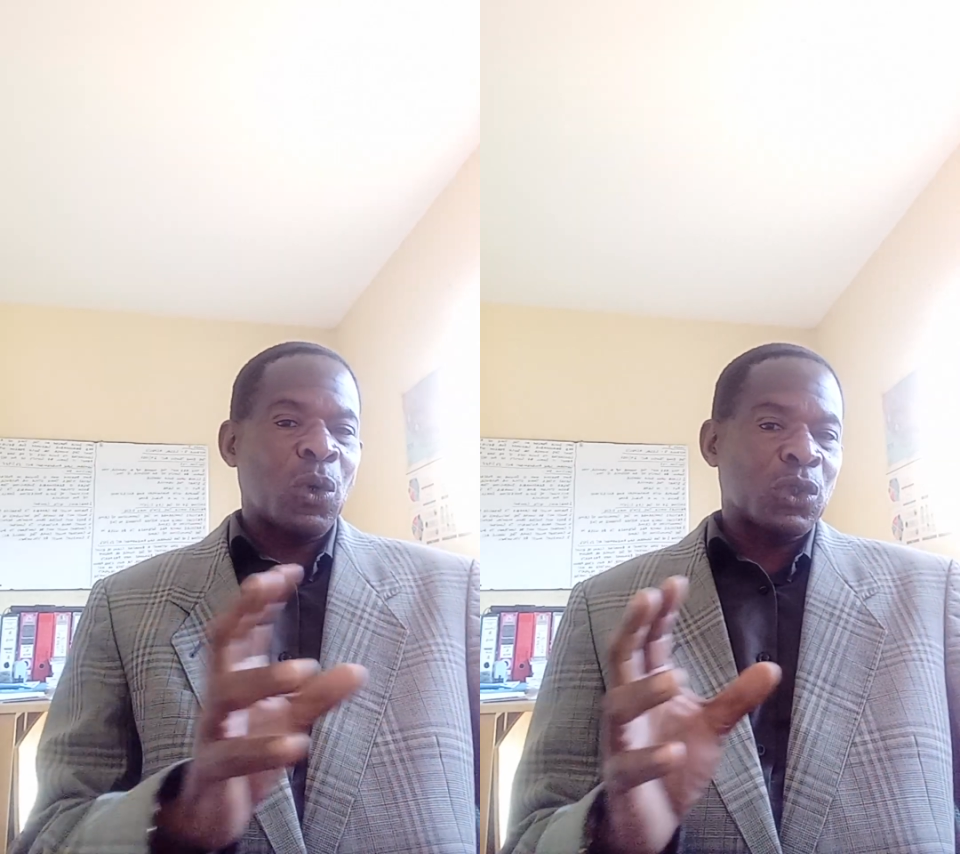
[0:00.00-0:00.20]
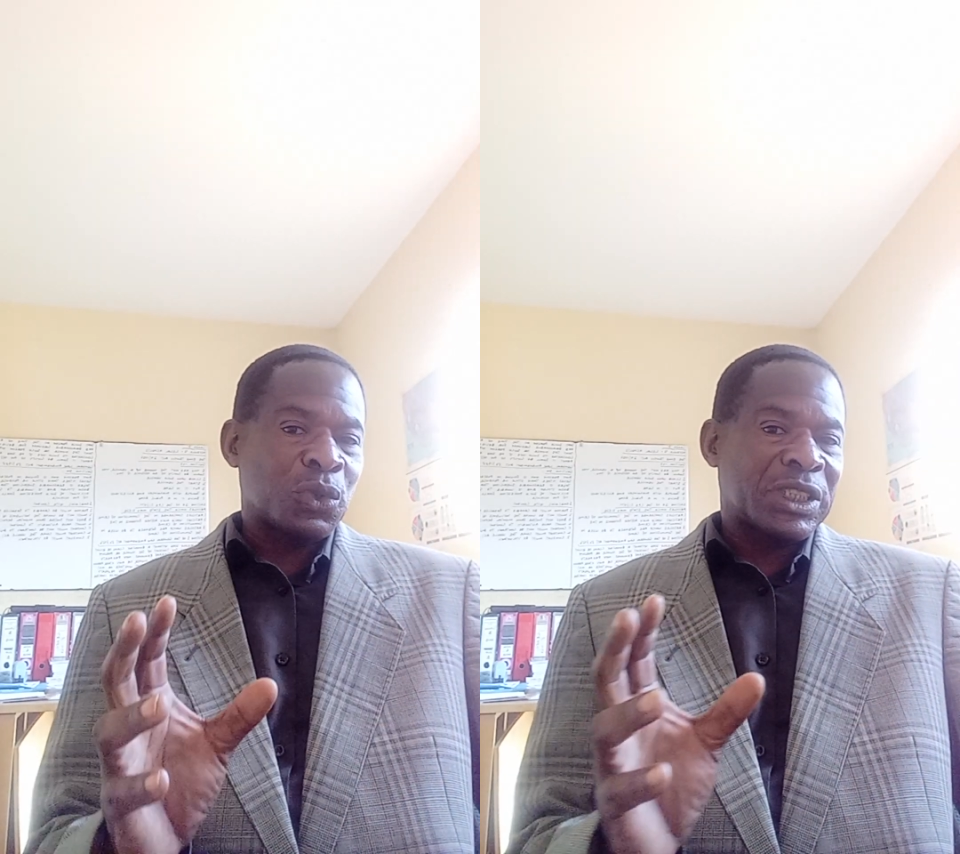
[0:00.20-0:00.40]

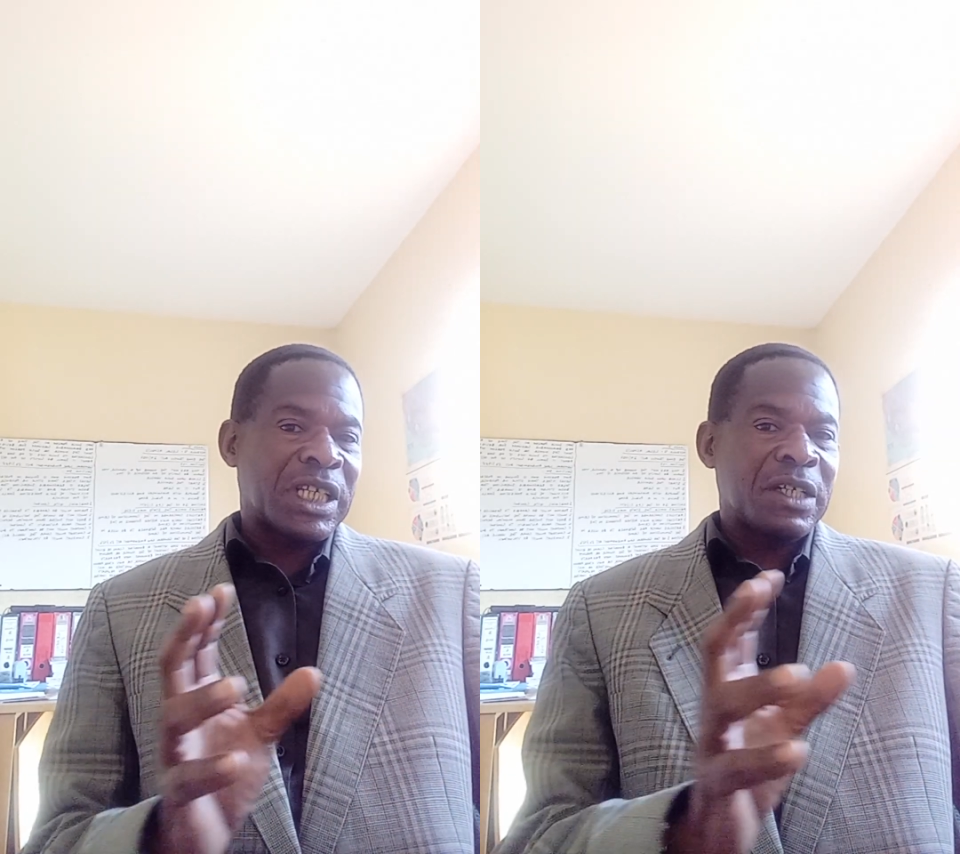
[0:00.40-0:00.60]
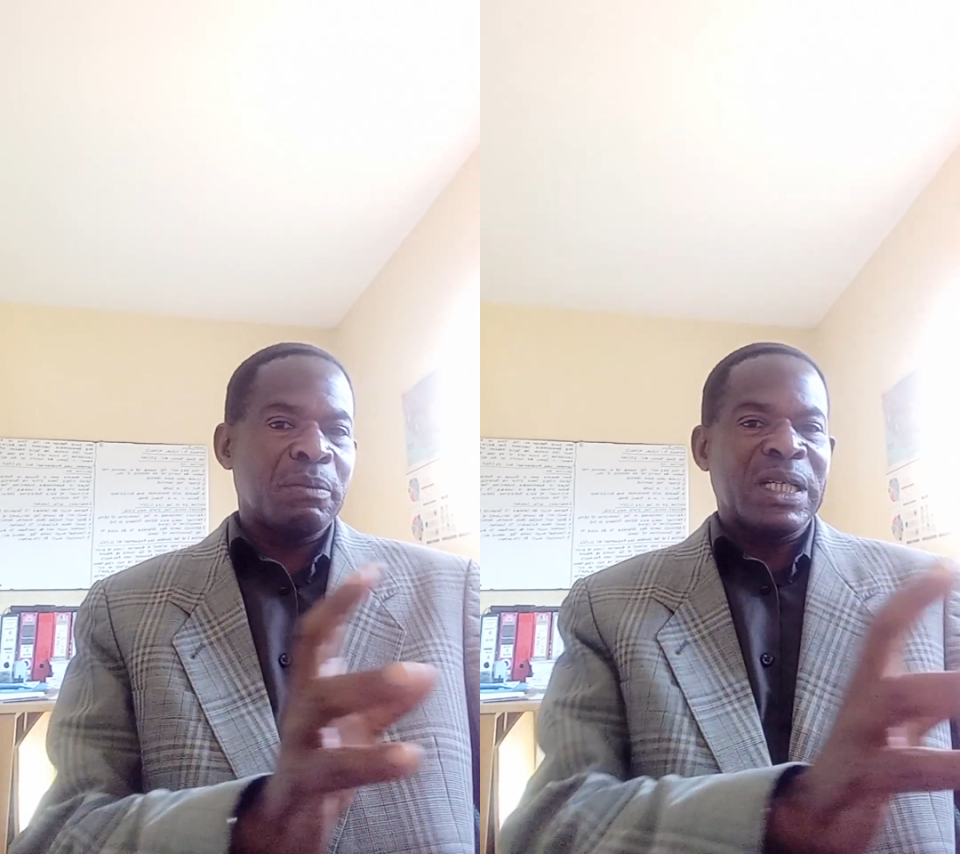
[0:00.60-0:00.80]
or to
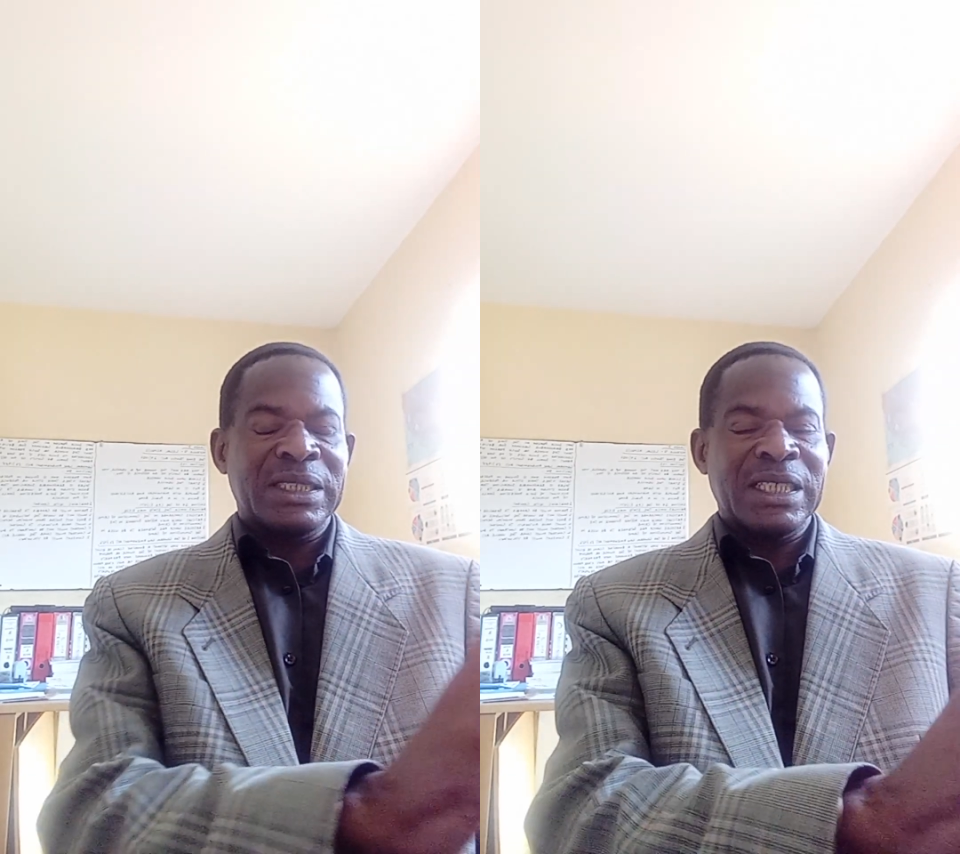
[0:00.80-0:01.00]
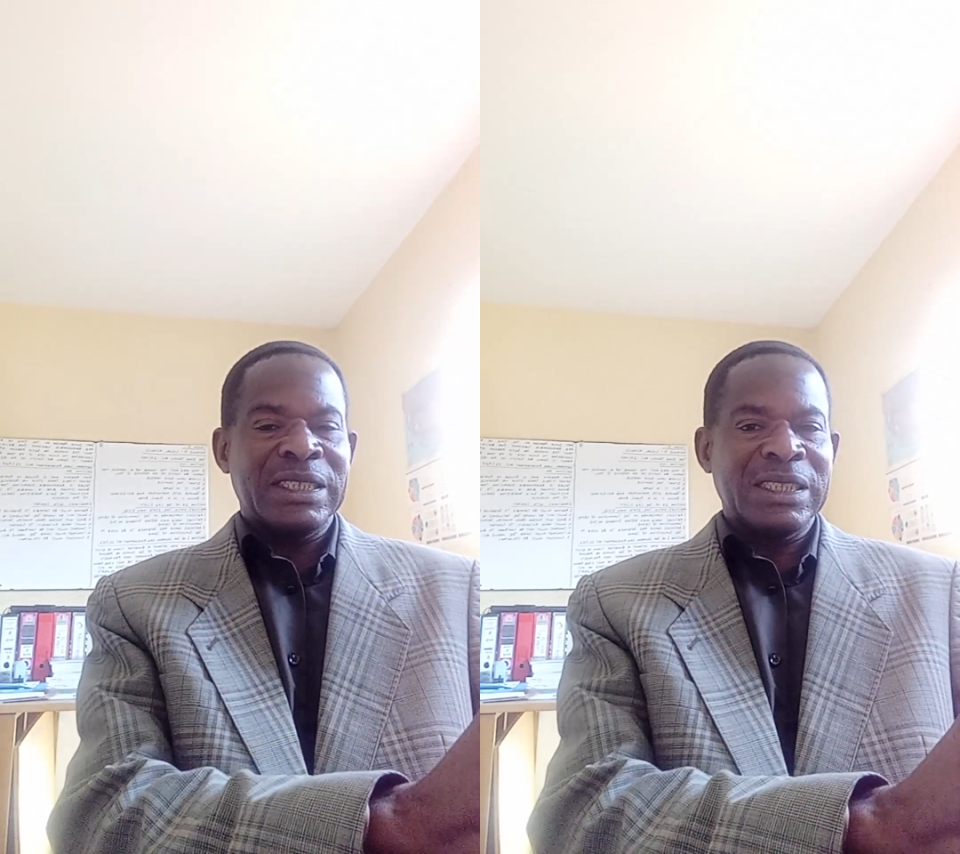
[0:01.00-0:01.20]
send
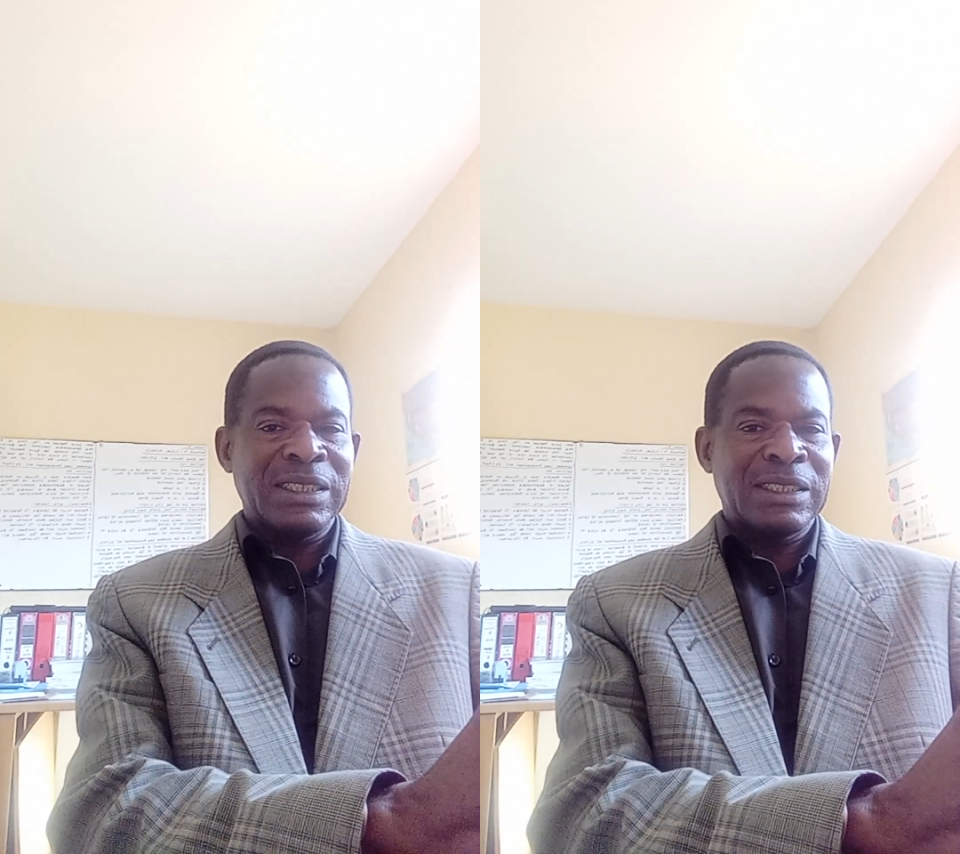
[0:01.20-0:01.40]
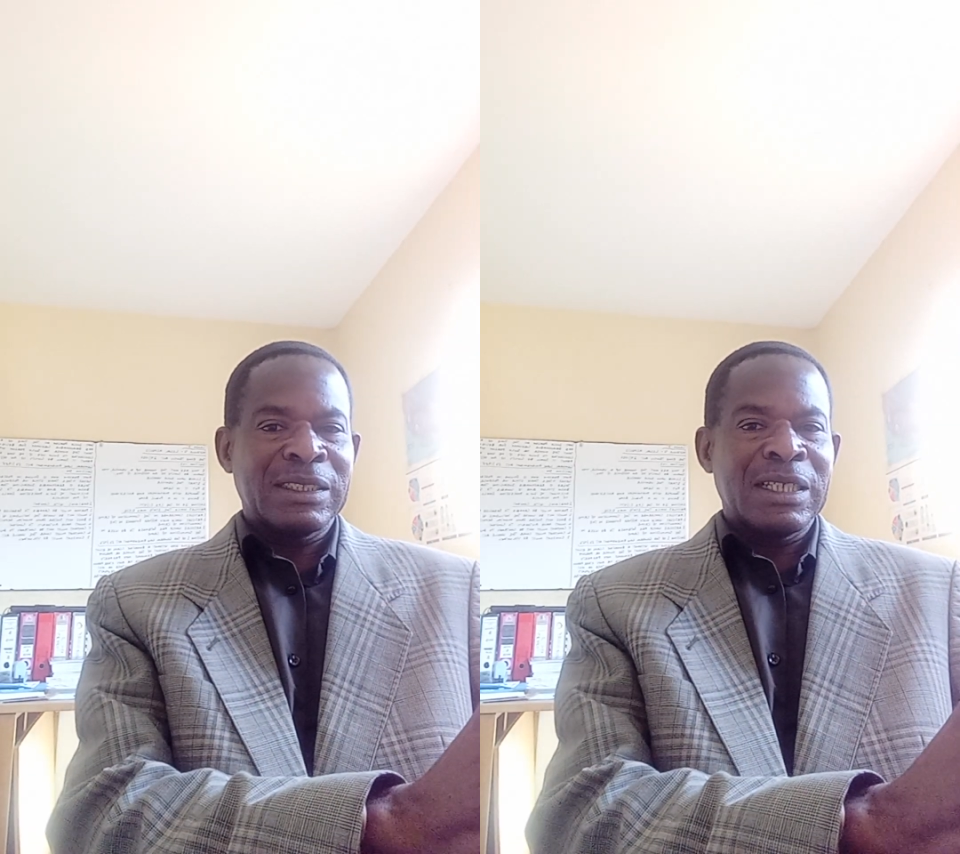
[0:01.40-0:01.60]

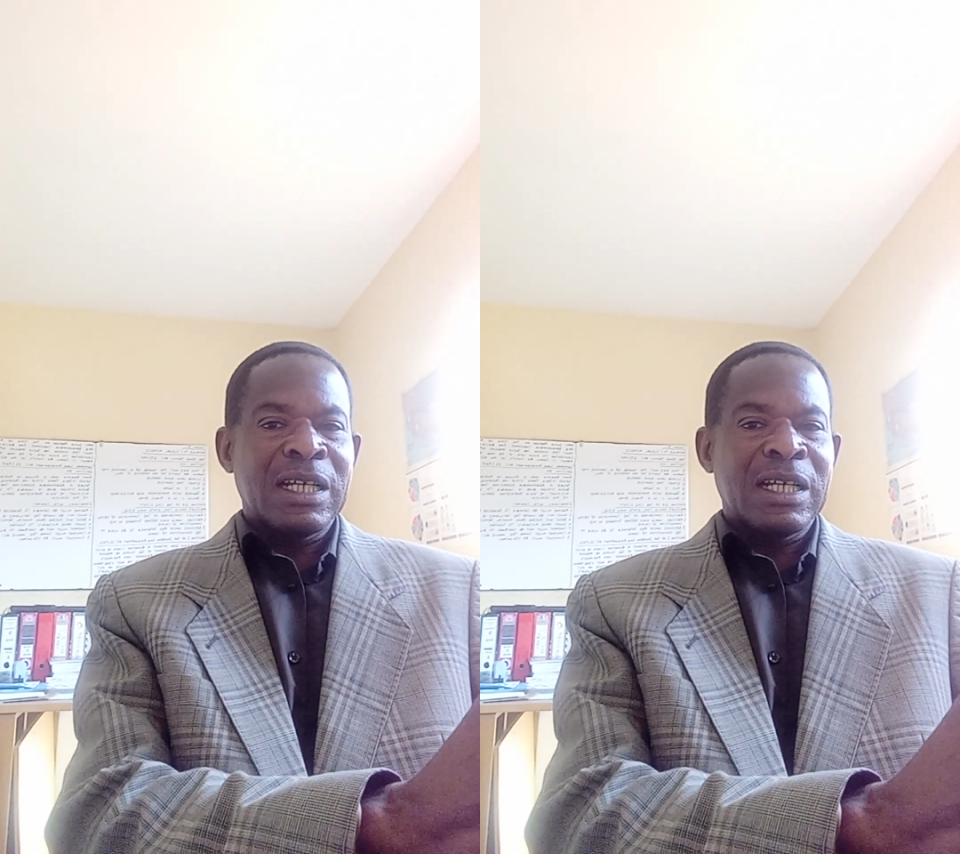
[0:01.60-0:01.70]
messages